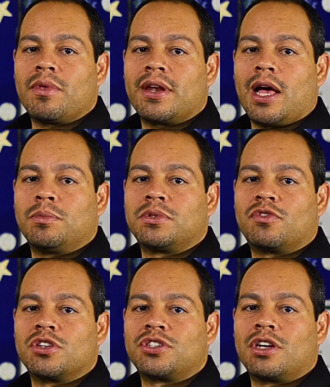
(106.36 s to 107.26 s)
that helps
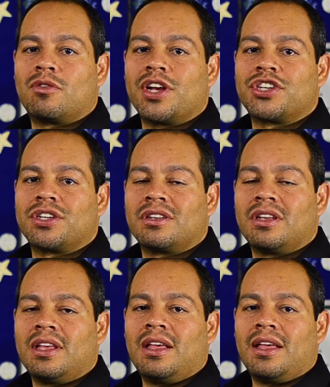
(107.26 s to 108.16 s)
first generation
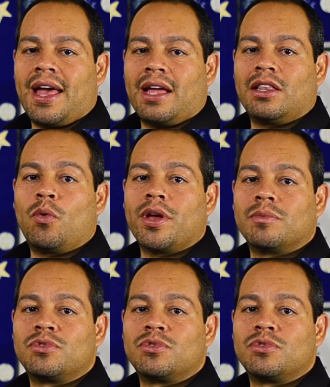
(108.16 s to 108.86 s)
and low-income